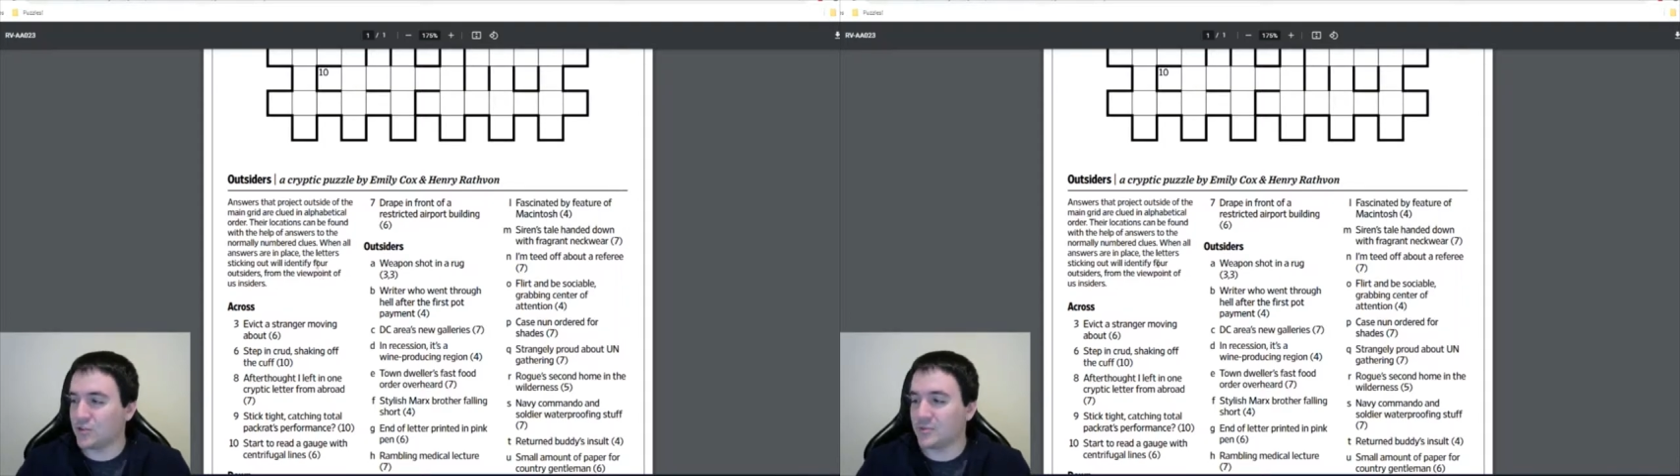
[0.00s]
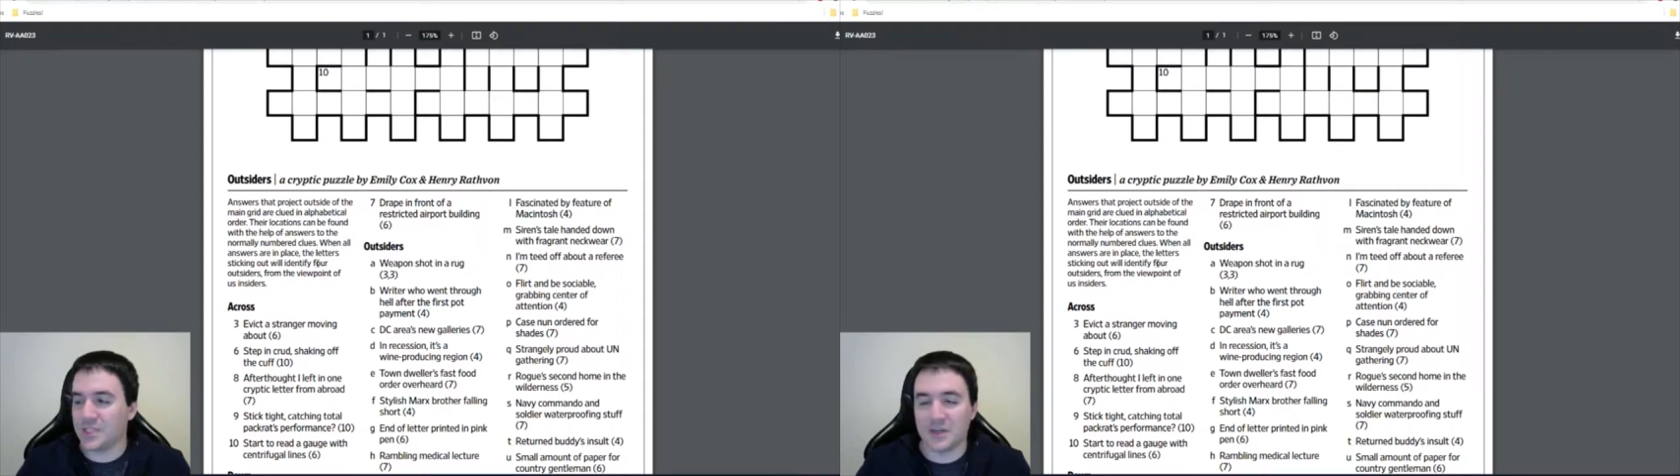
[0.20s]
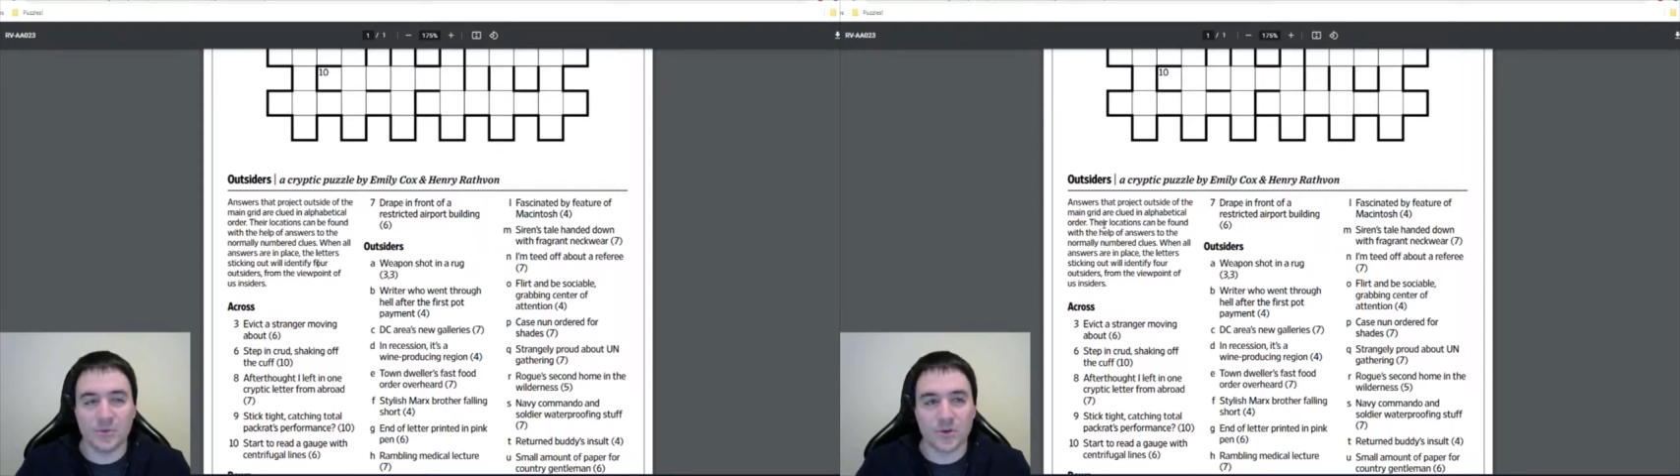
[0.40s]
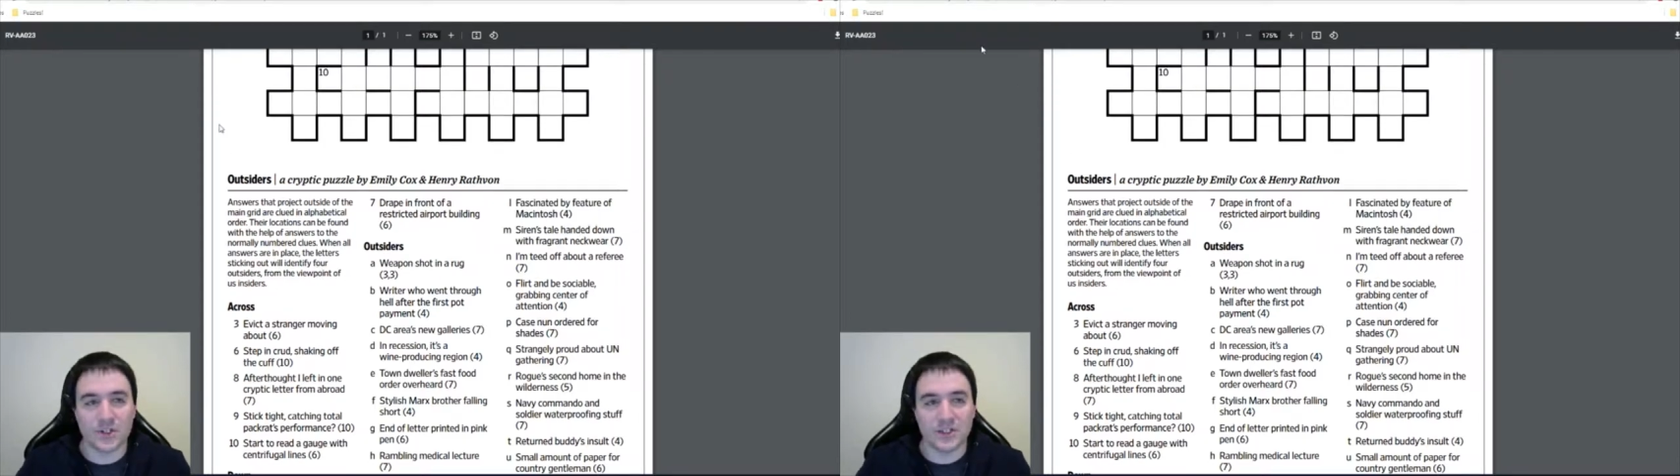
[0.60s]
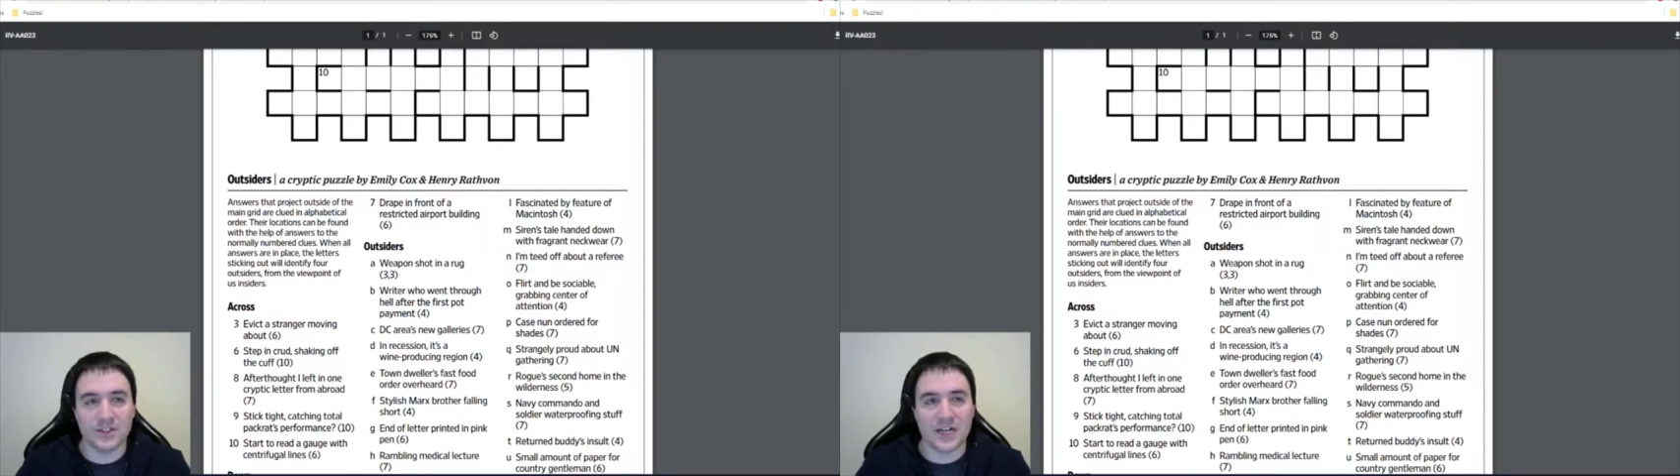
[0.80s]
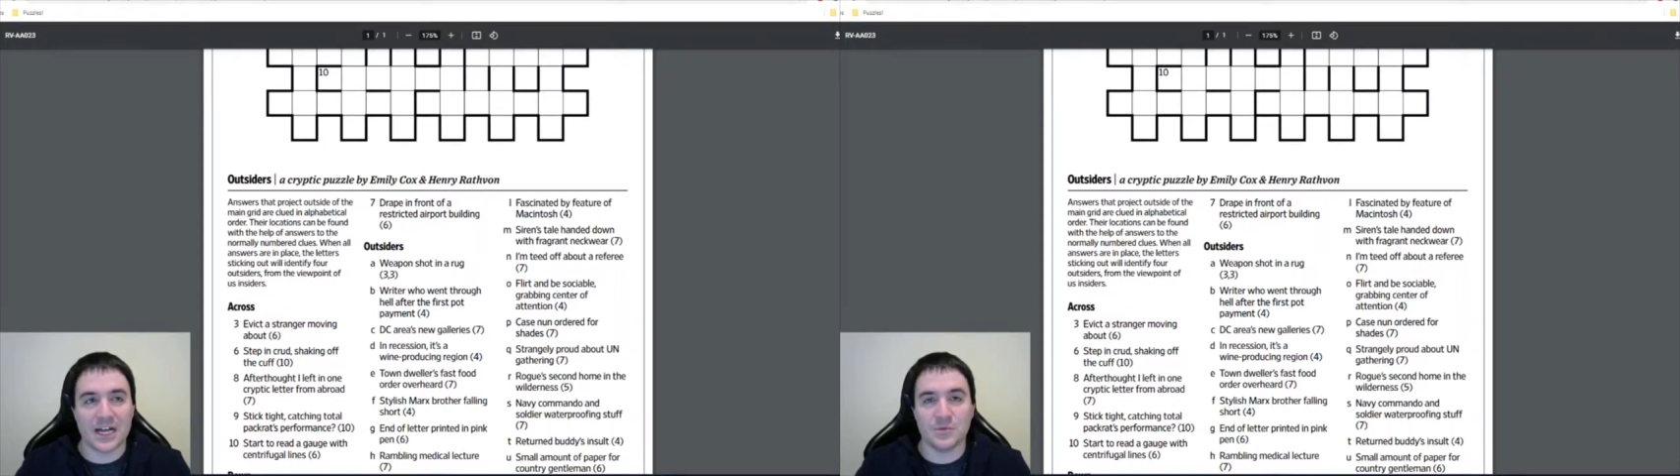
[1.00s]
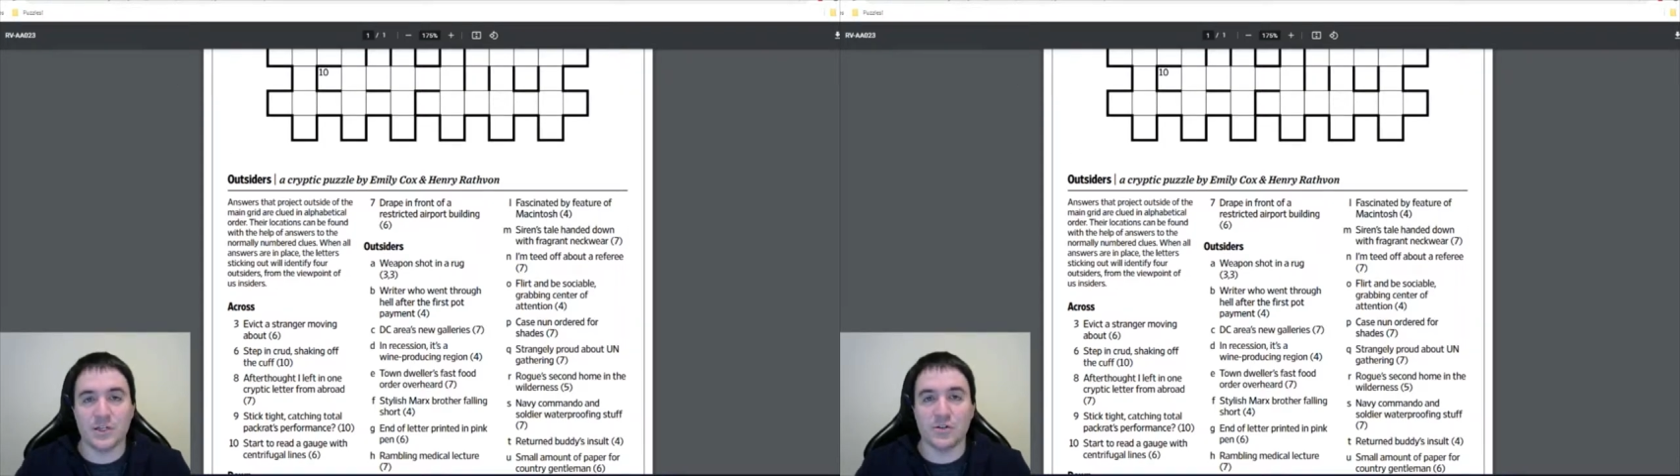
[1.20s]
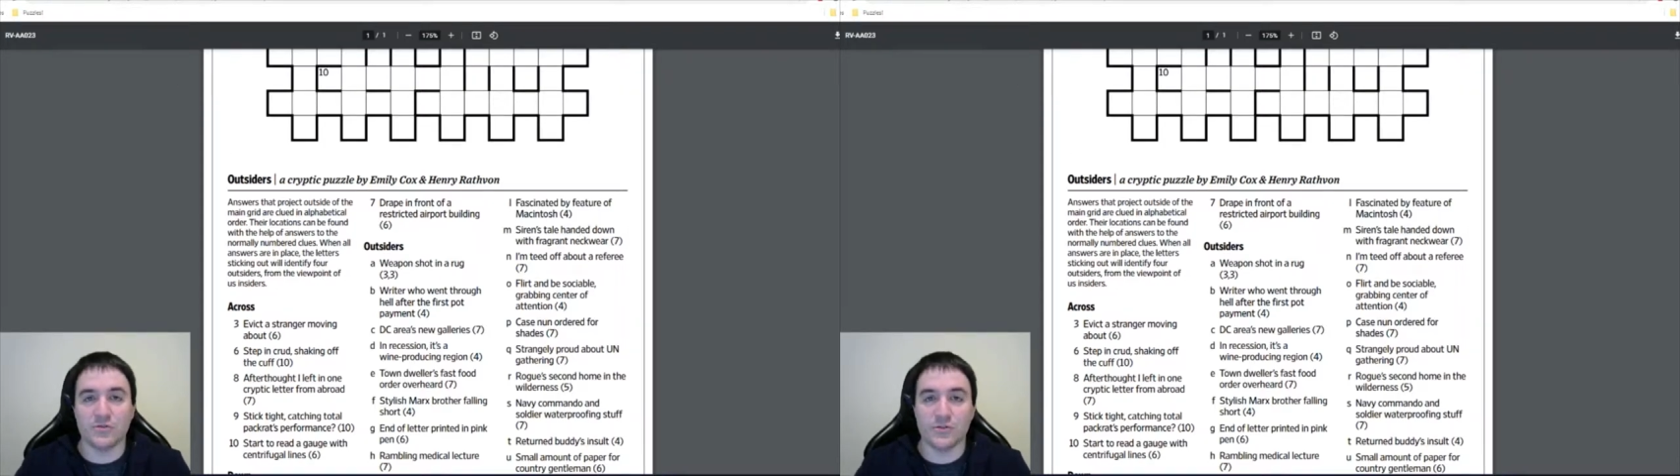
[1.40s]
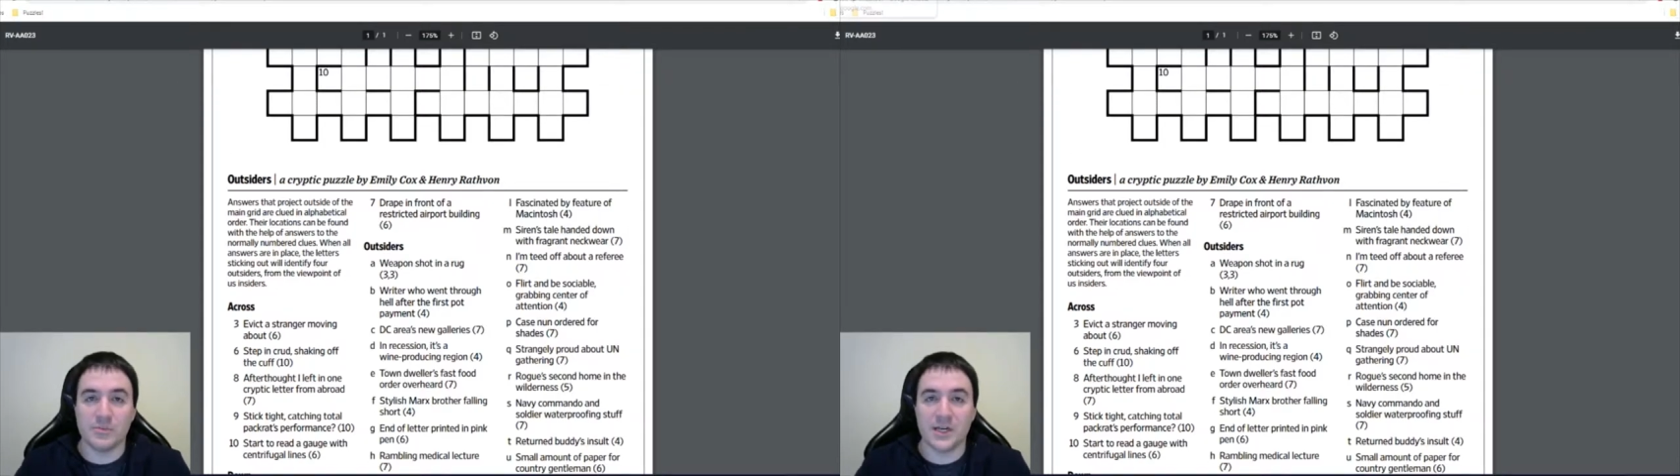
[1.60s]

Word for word: it'll become more clear as we go through the